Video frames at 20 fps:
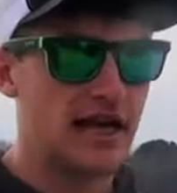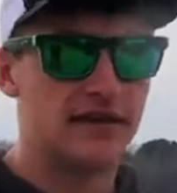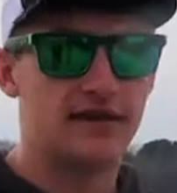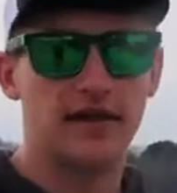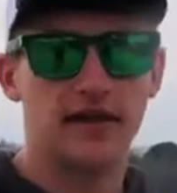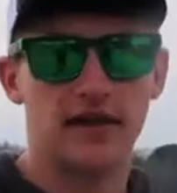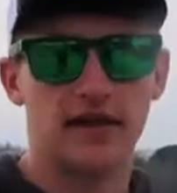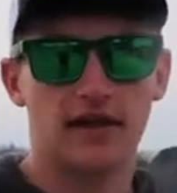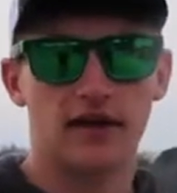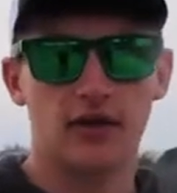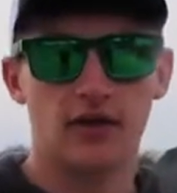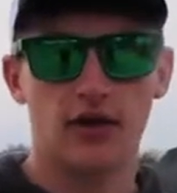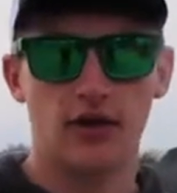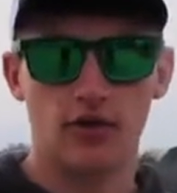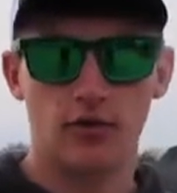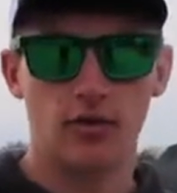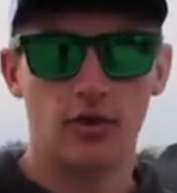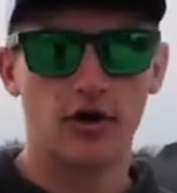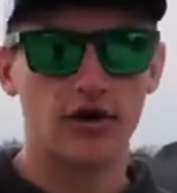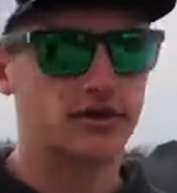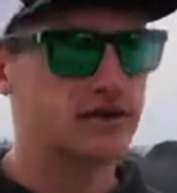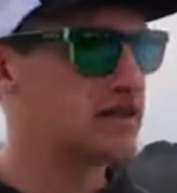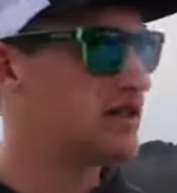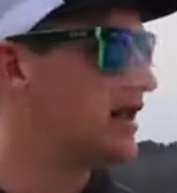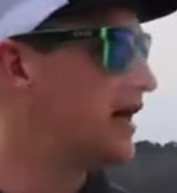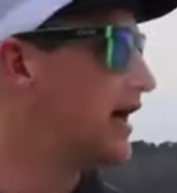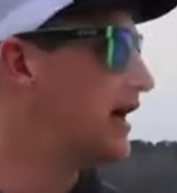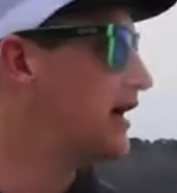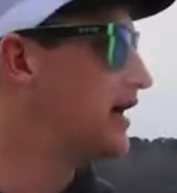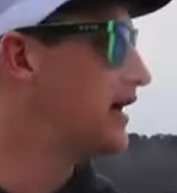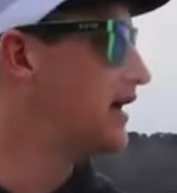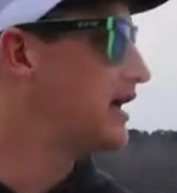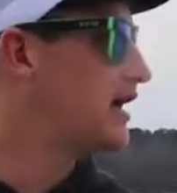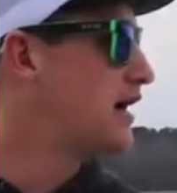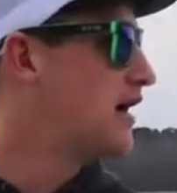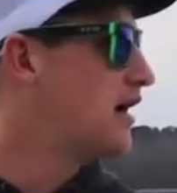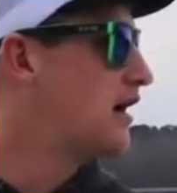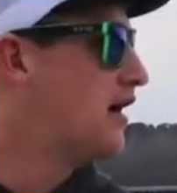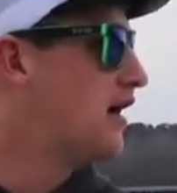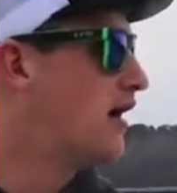that I think are gonna work today.
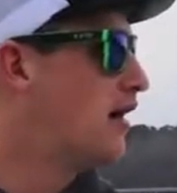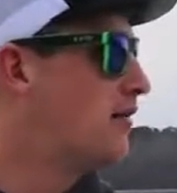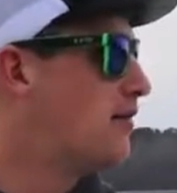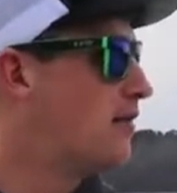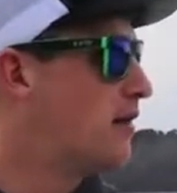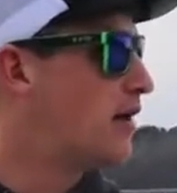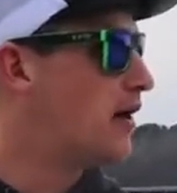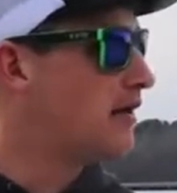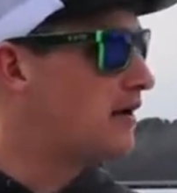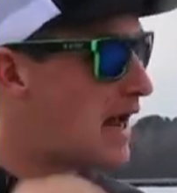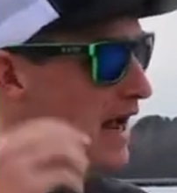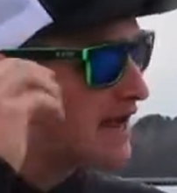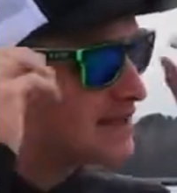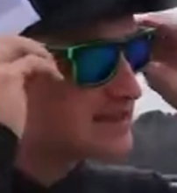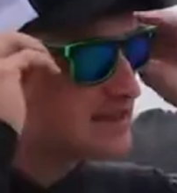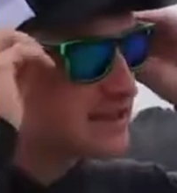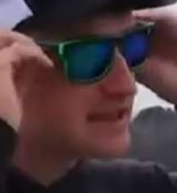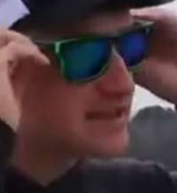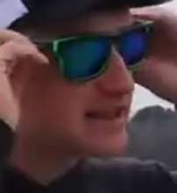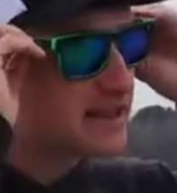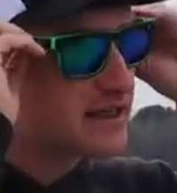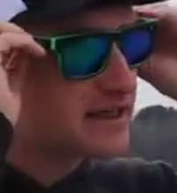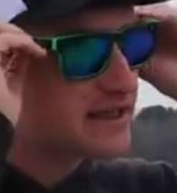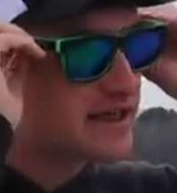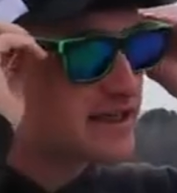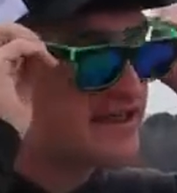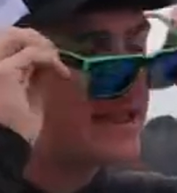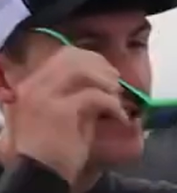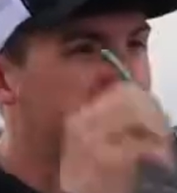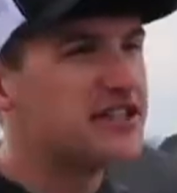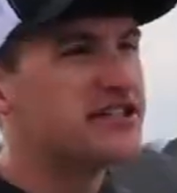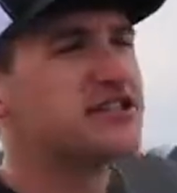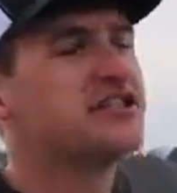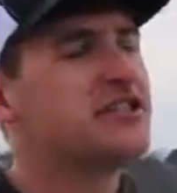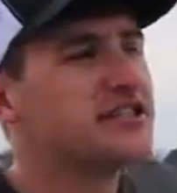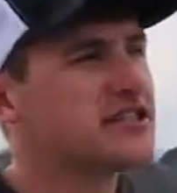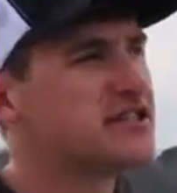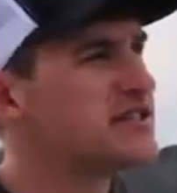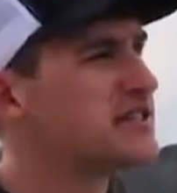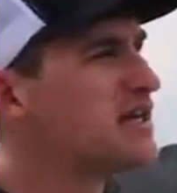As into the
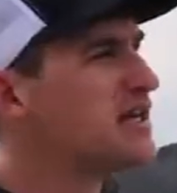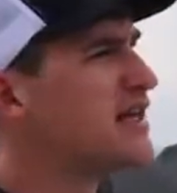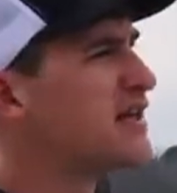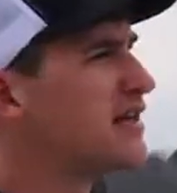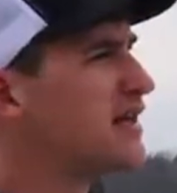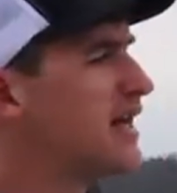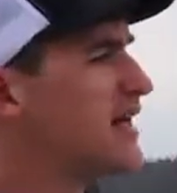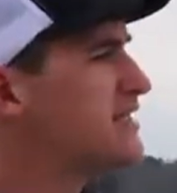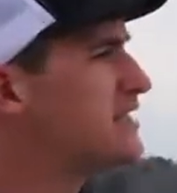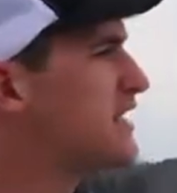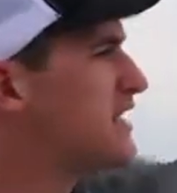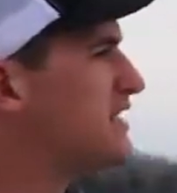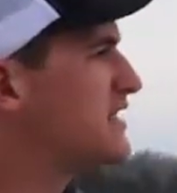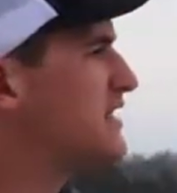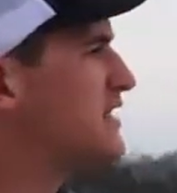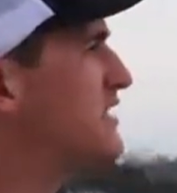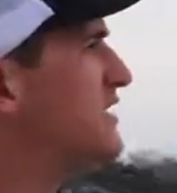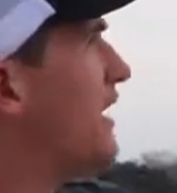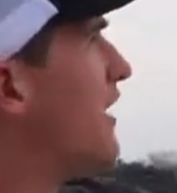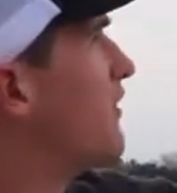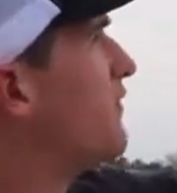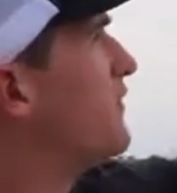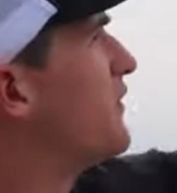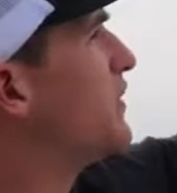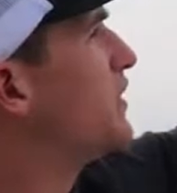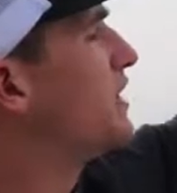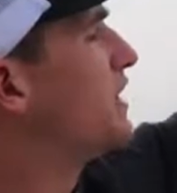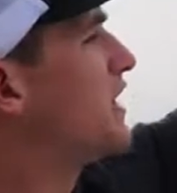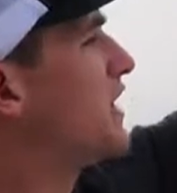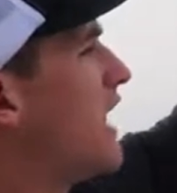conditions, as you guys can tell, very